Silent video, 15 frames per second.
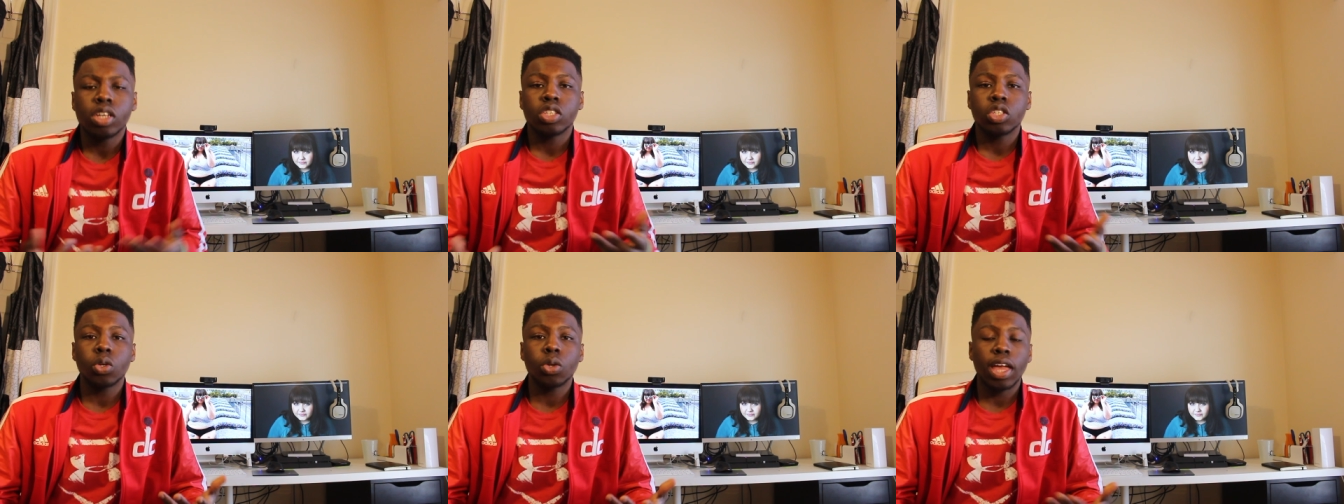
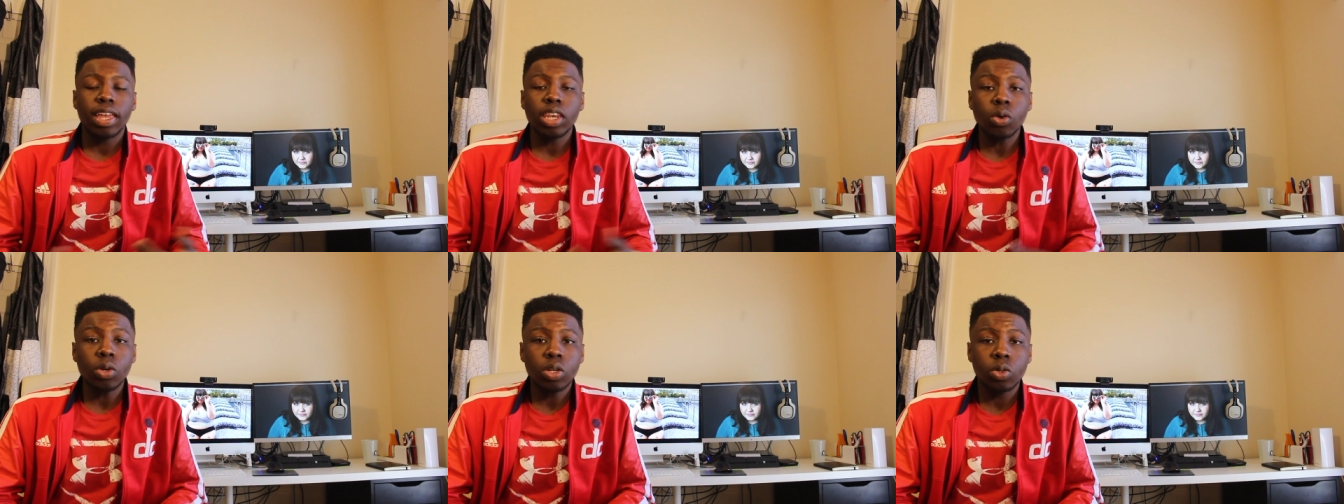So to
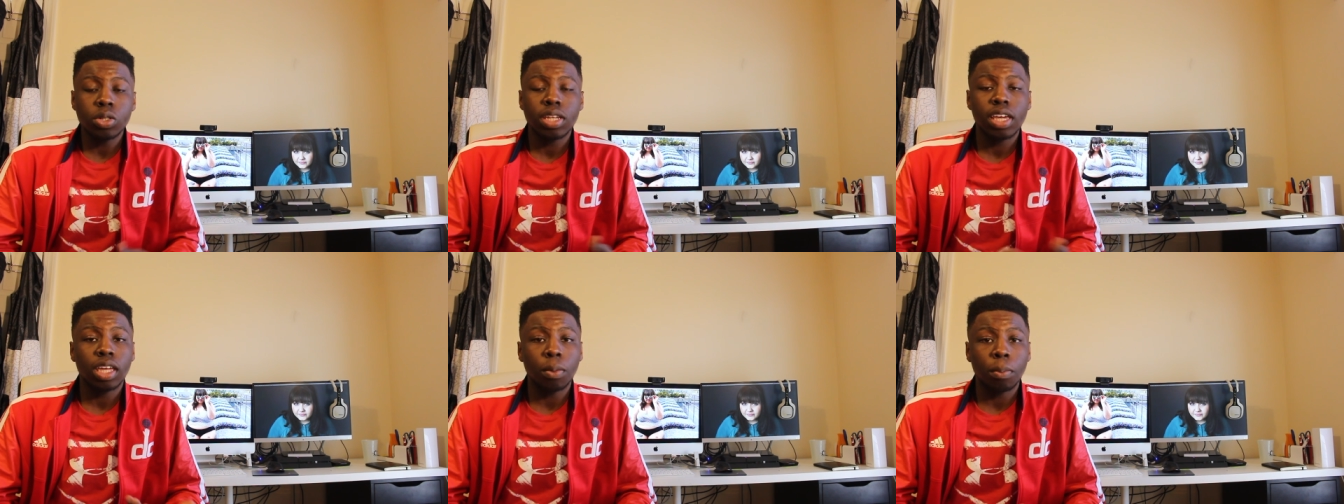anyone who's
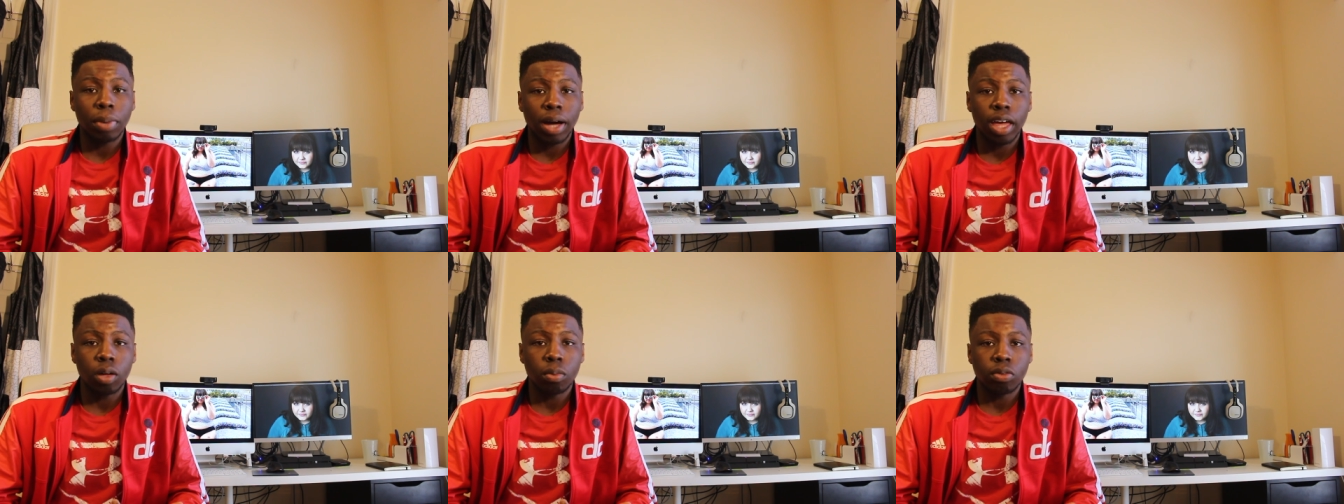taken
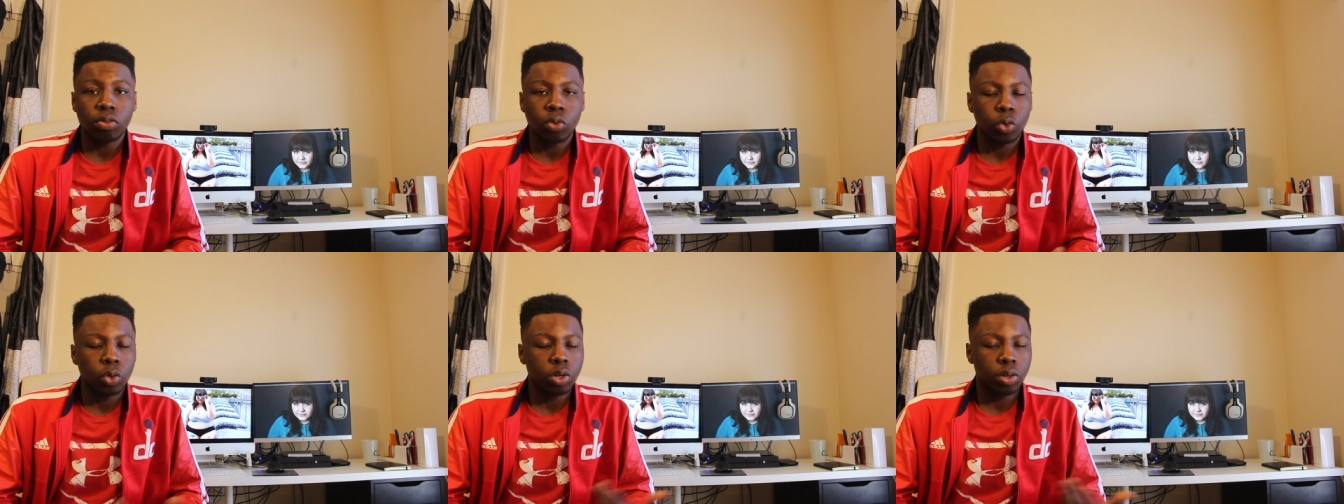bio
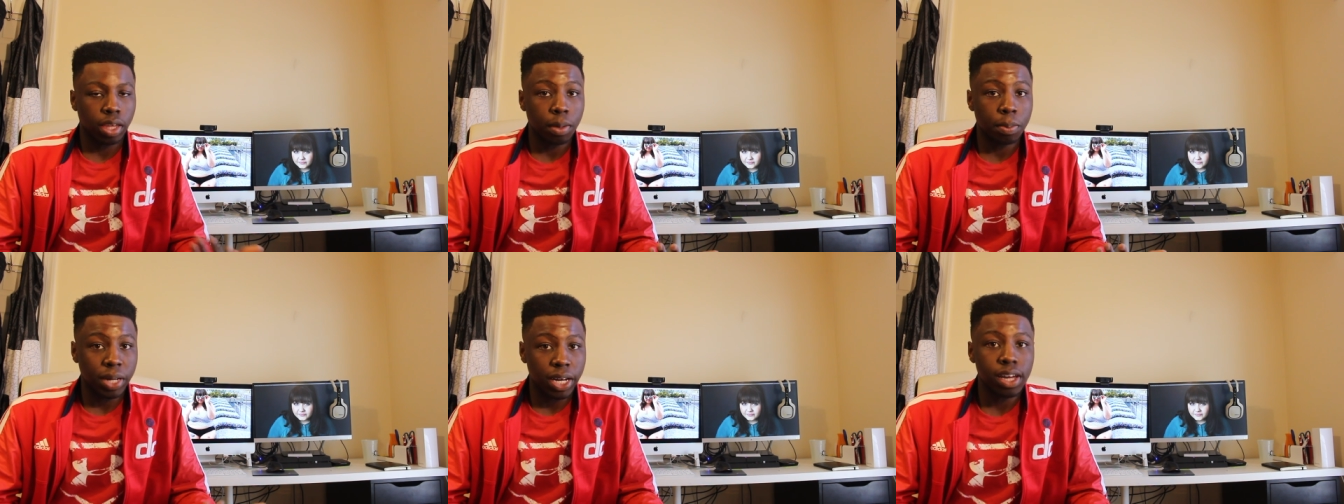before,
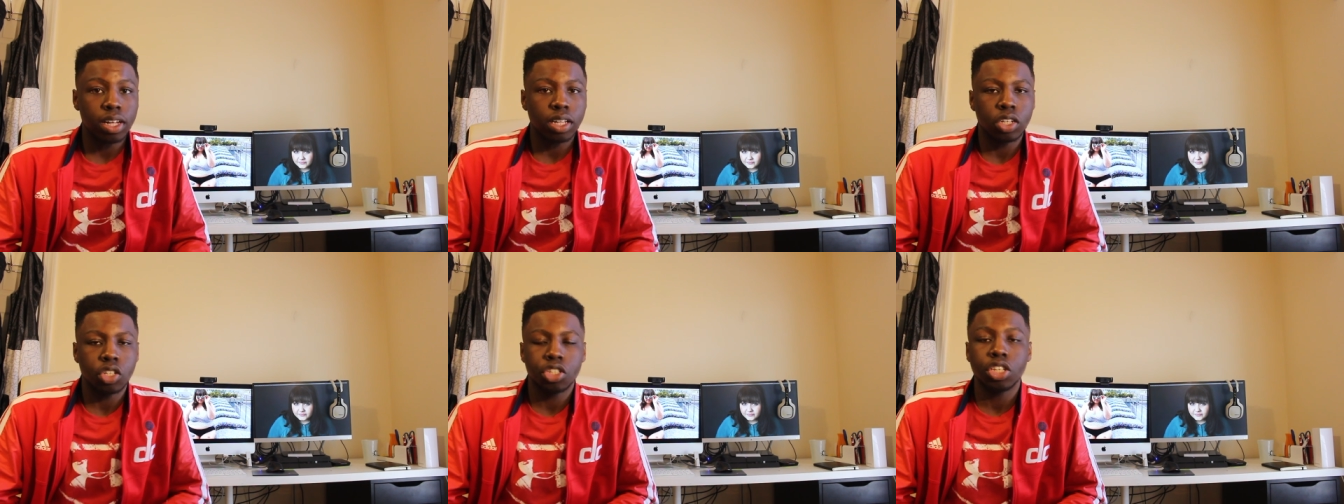like
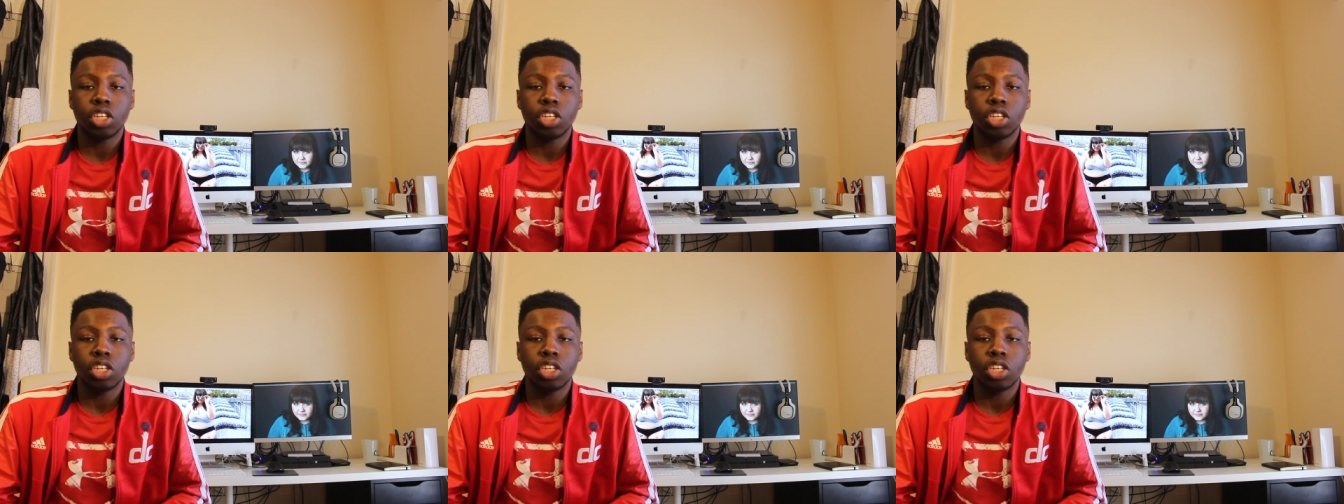biology,